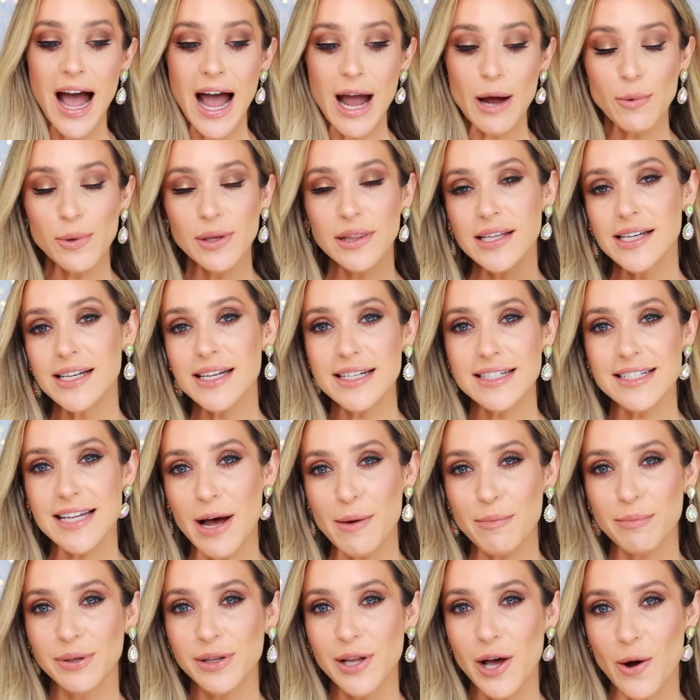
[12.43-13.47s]
I will link it
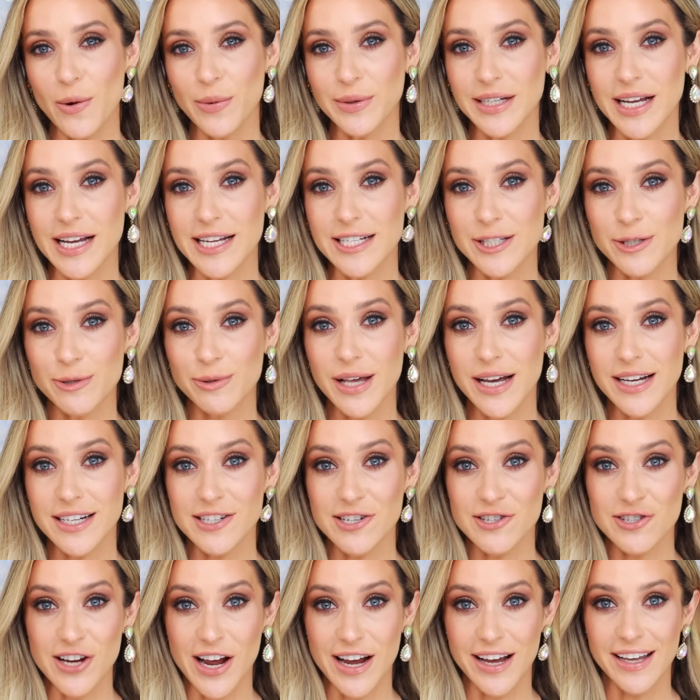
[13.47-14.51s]
down below in case you'd like
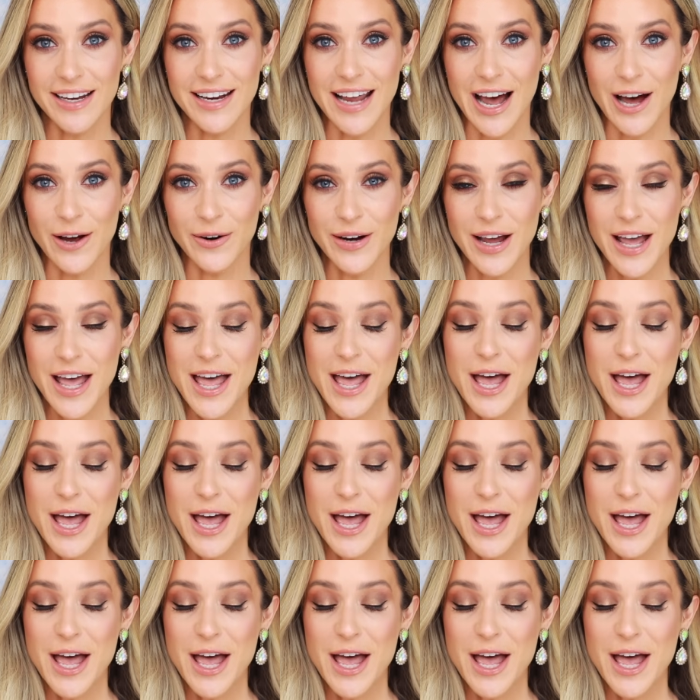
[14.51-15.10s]
to check it out.